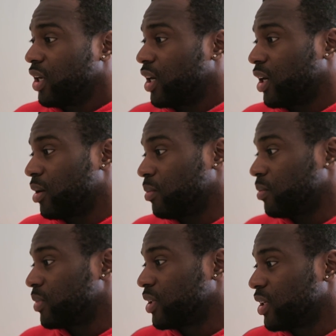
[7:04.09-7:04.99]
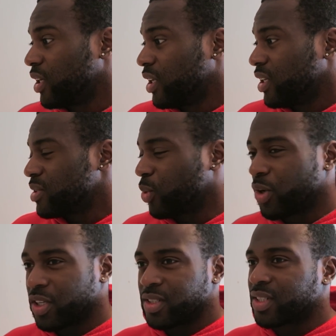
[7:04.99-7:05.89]
This
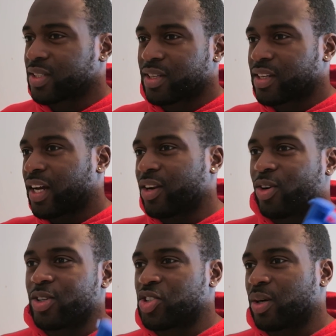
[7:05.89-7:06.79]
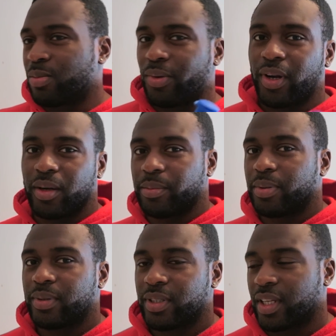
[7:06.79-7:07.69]
morning just kind of got jumbled up.
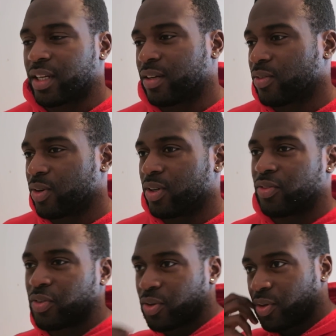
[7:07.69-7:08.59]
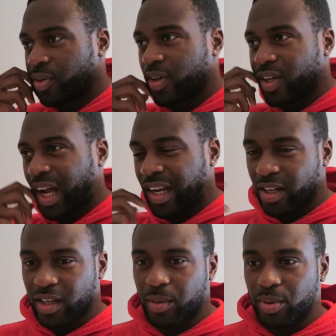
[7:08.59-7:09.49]
Like I've got I had
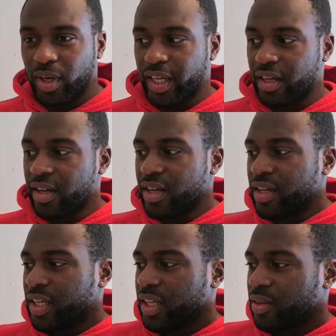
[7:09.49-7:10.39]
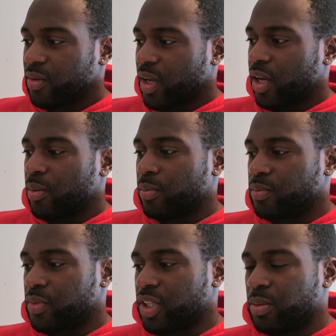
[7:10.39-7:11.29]
a couple like
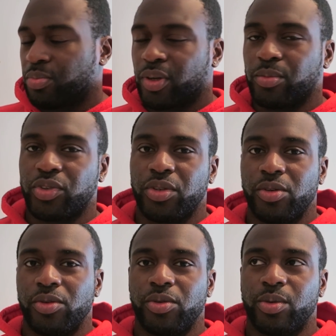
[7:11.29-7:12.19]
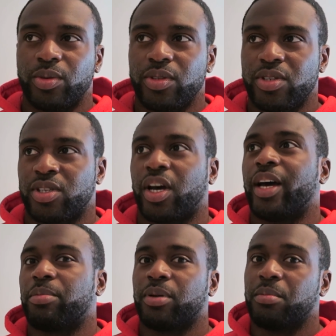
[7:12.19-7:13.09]
impromptu
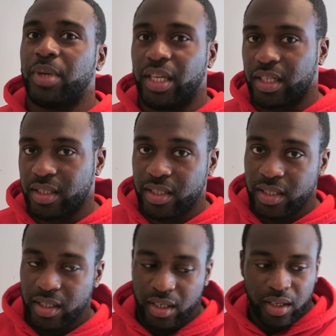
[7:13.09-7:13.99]
Skype meetings,